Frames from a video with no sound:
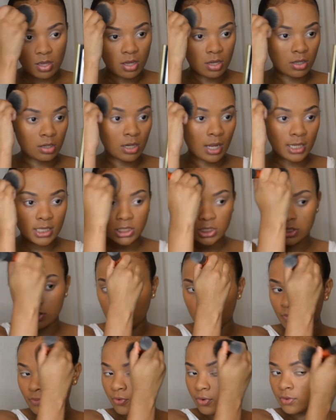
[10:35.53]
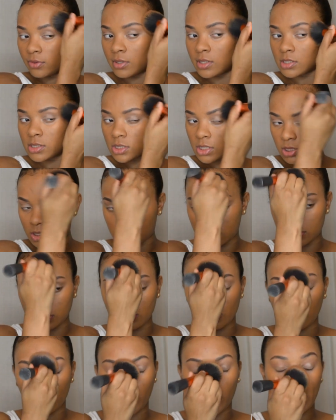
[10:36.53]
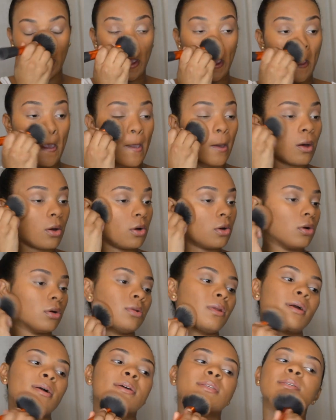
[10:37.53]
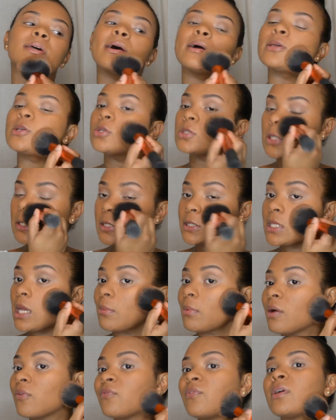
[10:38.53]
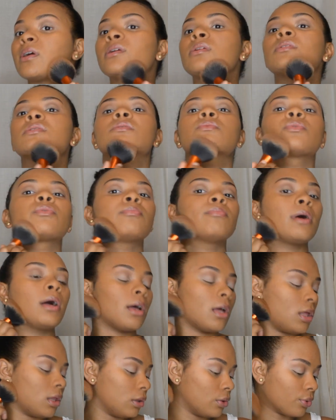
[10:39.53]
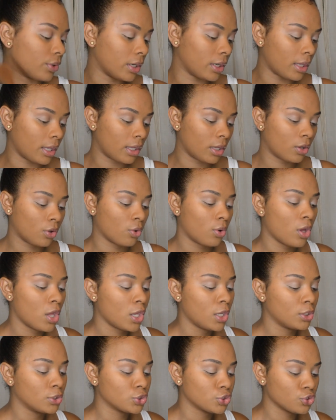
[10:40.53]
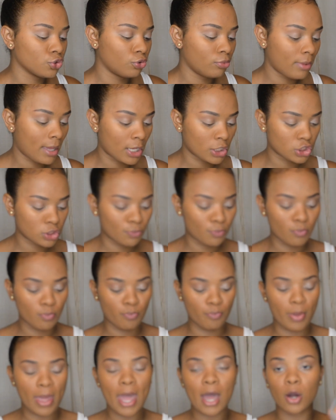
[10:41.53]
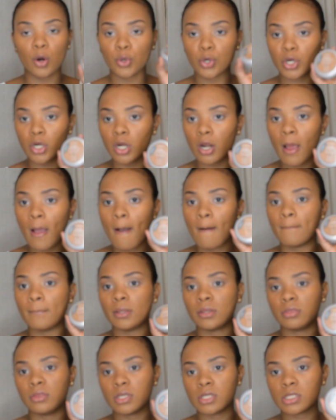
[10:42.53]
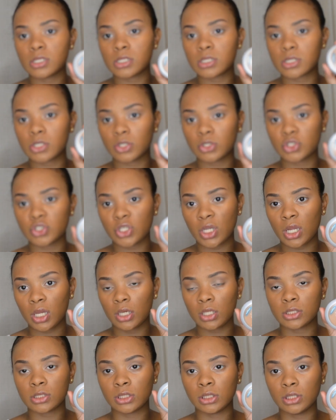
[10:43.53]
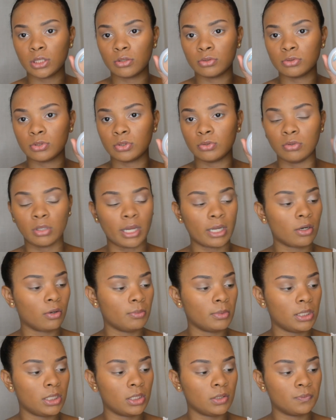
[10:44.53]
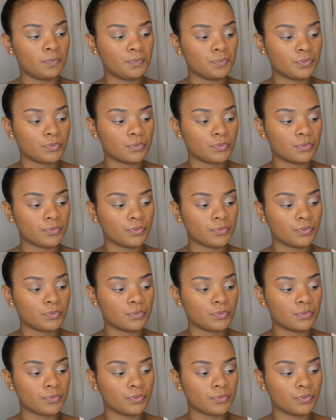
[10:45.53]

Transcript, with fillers: A nice dupe for this is the L'Oreal. Like I said, I usually set my face with my L'Oreal True Match powder, but this shade is a little too light on me